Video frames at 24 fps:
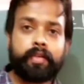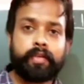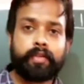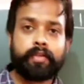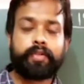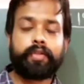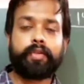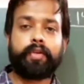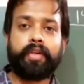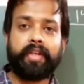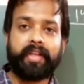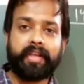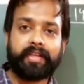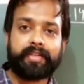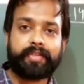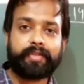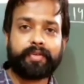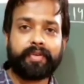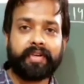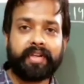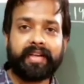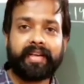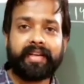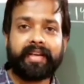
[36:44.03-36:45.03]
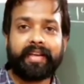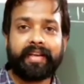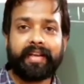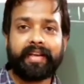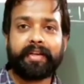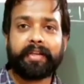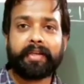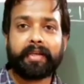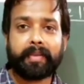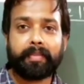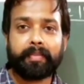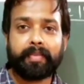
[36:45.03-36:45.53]
So dear student, I
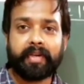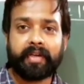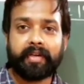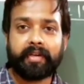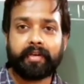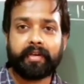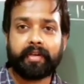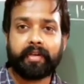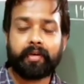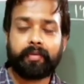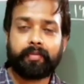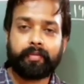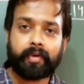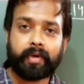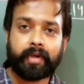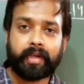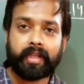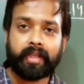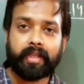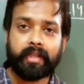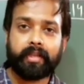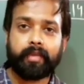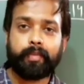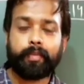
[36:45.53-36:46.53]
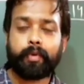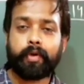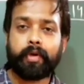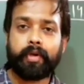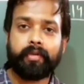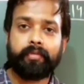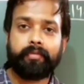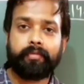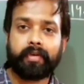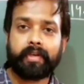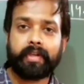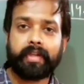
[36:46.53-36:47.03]
had completed your
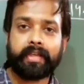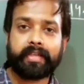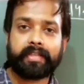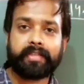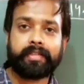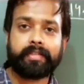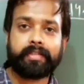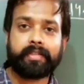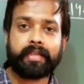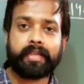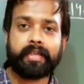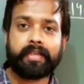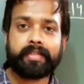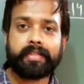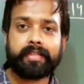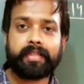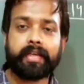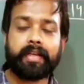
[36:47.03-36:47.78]
14th.1 exercise,